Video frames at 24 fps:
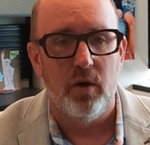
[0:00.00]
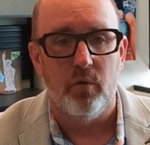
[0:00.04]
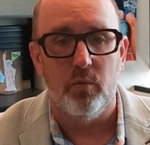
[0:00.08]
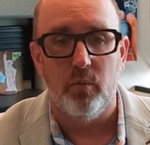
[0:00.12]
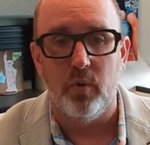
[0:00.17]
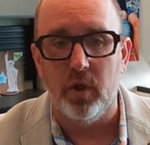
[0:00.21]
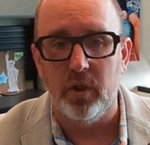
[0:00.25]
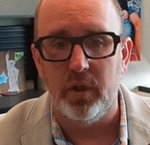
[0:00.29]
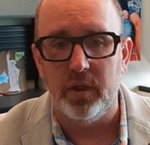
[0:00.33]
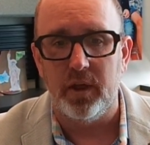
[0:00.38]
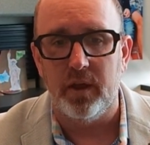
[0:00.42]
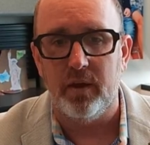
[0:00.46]

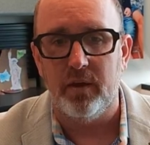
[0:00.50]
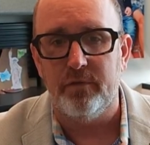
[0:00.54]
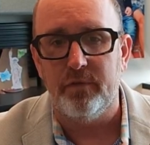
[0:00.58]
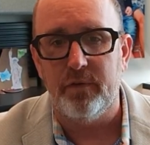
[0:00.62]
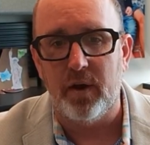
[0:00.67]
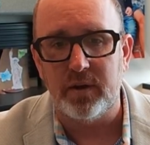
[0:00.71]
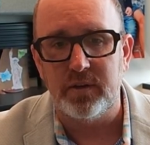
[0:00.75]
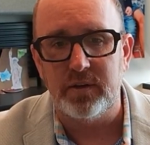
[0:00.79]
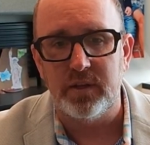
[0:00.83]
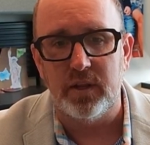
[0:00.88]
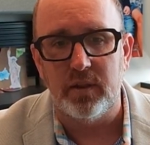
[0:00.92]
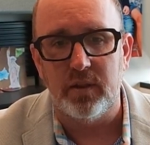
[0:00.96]
really
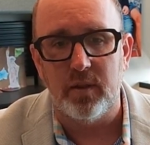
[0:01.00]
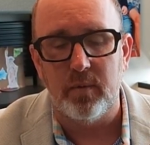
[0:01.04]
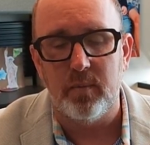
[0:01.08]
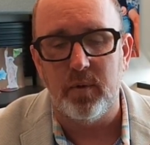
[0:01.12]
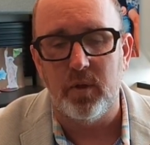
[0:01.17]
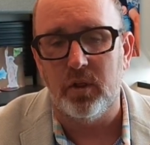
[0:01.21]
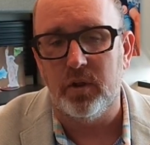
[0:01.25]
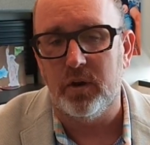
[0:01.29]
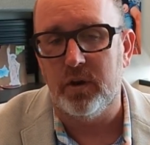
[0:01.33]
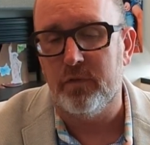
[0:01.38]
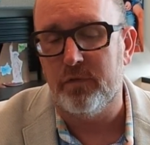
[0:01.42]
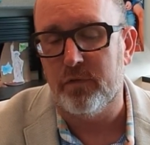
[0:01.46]
affecting the
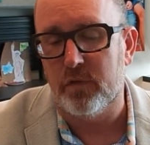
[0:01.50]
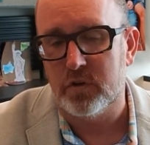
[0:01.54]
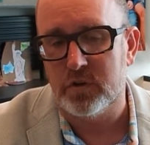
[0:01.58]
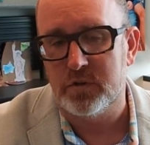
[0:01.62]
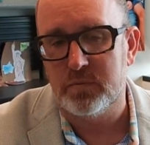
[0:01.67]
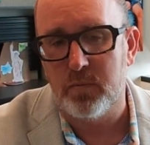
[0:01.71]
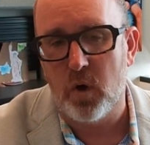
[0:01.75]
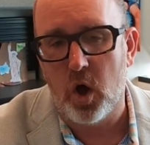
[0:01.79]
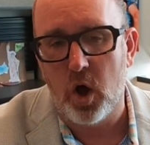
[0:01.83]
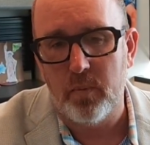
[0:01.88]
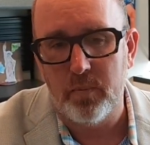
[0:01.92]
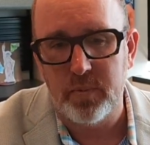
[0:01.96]
ability for
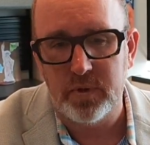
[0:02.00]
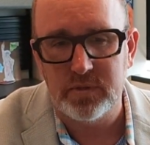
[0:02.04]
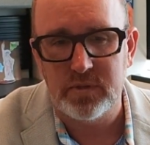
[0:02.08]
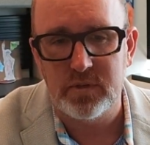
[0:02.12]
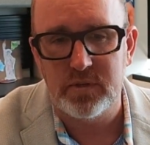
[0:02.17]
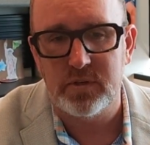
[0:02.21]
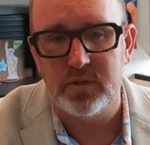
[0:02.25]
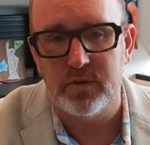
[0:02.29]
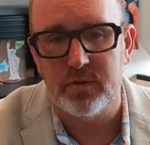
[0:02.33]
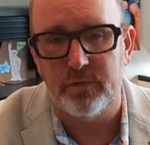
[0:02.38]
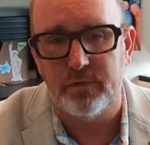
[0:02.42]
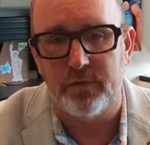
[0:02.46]
small
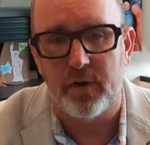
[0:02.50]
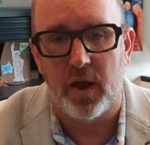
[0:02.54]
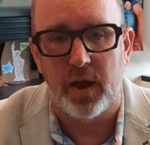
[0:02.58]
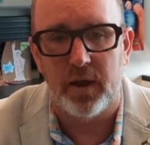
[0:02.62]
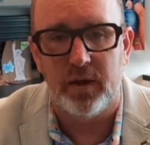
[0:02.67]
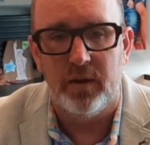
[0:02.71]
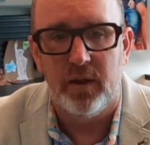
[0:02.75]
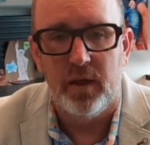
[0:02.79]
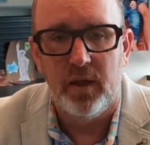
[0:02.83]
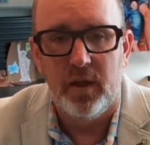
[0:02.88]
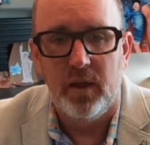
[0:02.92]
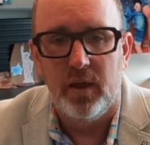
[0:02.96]
businesses to
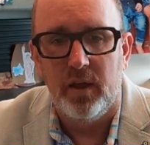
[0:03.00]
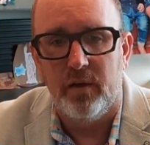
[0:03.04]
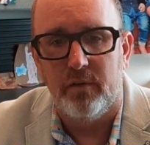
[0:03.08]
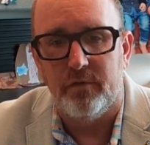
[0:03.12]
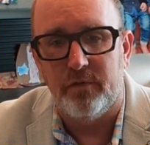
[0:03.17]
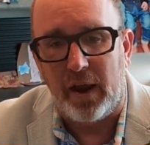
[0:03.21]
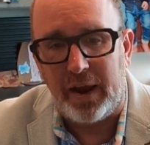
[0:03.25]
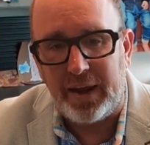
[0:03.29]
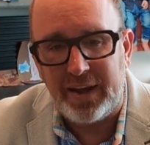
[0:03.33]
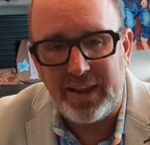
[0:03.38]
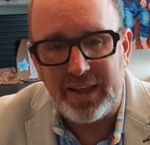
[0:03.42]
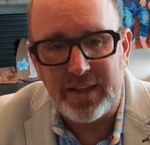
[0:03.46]
find
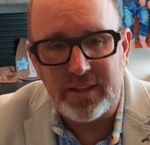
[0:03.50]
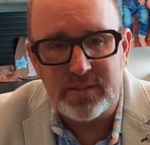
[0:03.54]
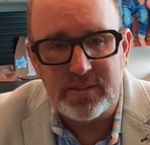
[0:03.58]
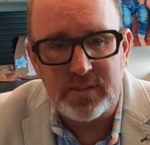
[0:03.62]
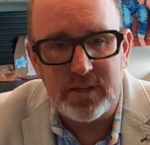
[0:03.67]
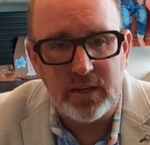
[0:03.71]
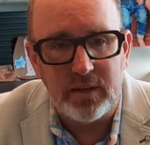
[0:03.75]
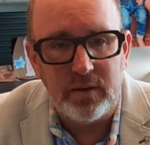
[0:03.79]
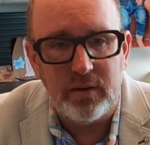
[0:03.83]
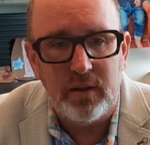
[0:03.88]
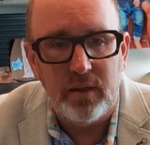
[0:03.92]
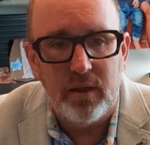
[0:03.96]

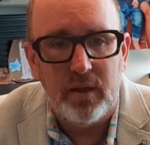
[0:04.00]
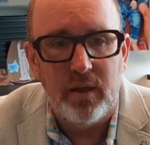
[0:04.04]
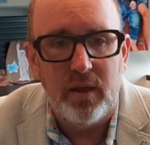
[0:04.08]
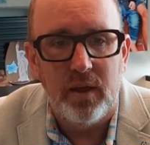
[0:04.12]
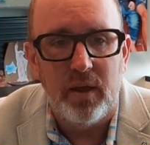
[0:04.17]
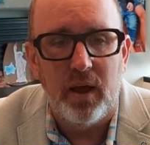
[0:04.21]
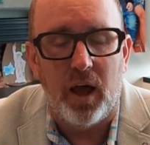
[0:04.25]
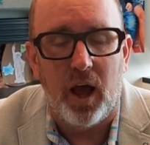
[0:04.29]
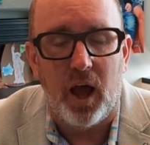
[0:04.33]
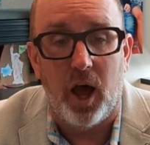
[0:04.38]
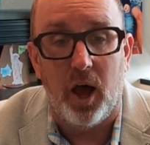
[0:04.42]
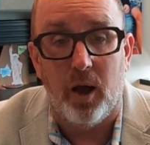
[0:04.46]
financing
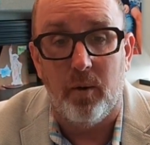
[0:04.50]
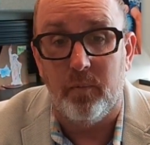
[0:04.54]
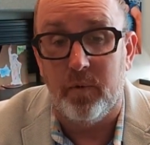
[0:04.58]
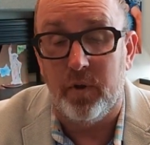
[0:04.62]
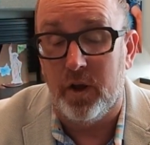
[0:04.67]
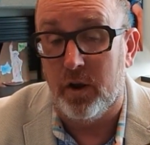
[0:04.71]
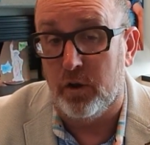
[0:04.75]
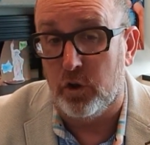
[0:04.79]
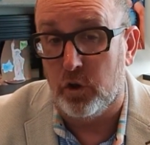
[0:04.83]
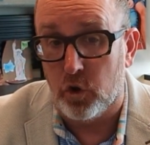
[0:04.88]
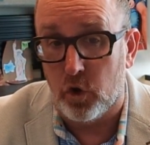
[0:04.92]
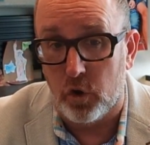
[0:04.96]

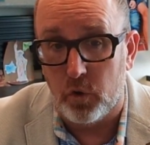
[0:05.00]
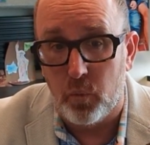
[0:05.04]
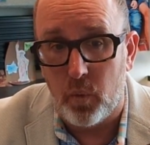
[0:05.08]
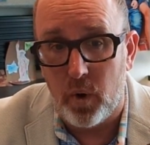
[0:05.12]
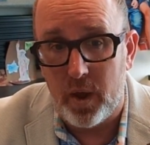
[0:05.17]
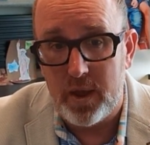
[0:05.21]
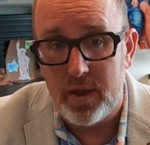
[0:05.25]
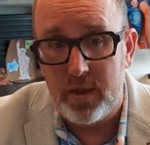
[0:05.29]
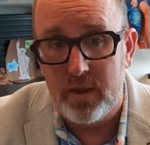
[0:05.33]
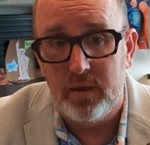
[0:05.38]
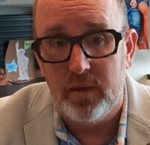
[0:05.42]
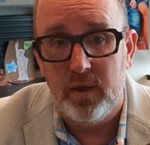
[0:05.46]
in a good
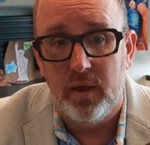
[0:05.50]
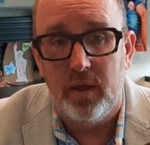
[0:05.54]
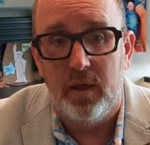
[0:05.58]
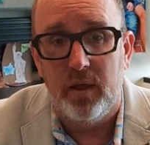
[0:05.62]
way.